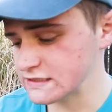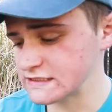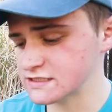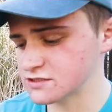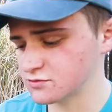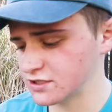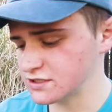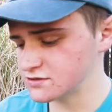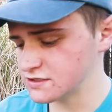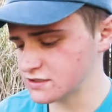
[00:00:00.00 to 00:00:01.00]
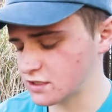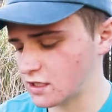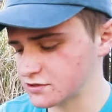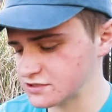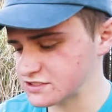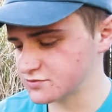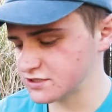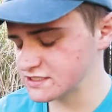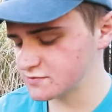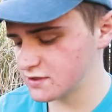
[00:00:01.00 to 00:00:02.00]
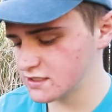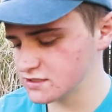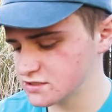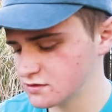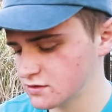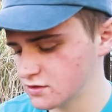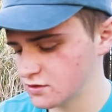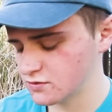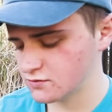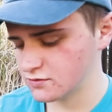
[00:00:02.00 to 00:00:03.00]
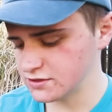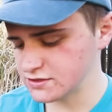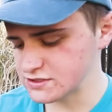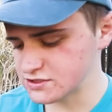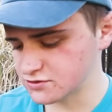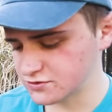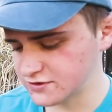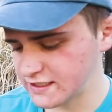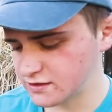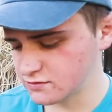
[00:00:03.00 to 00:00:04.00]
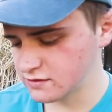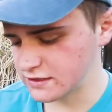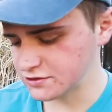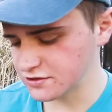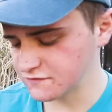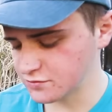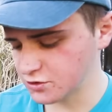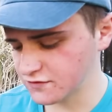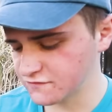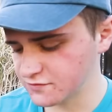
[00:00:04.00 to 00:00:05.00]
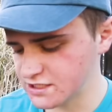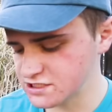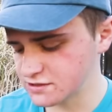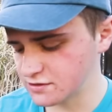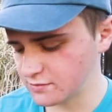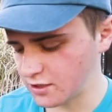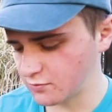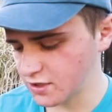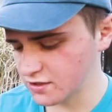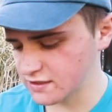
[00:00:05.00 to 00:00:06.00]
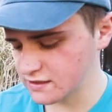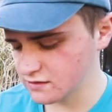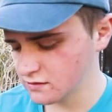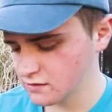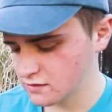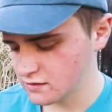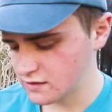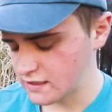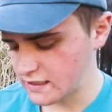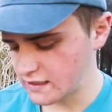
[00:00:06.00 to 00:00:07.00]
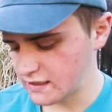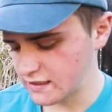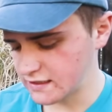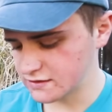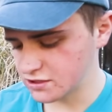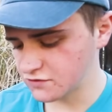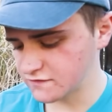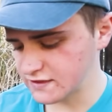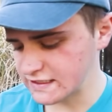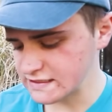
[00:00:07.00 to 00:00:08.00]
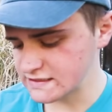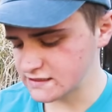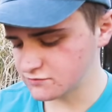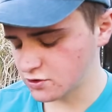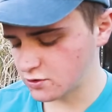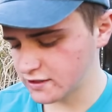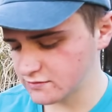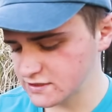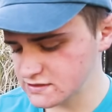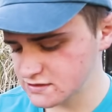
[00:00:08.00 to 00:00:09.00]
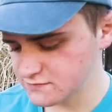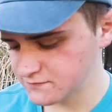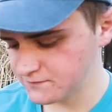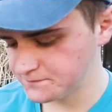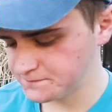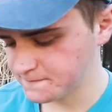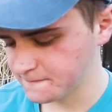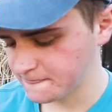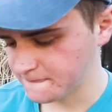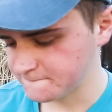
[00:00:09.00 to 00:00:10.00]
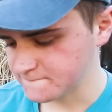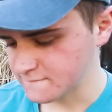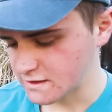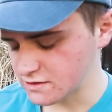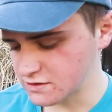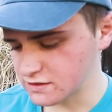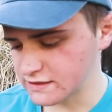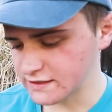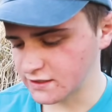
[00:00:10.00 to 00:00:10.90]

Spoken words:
This will bring you to the Colorado Springs page where you can scroll down and it'll give you more information about parking and COVID-19 requirements. You can click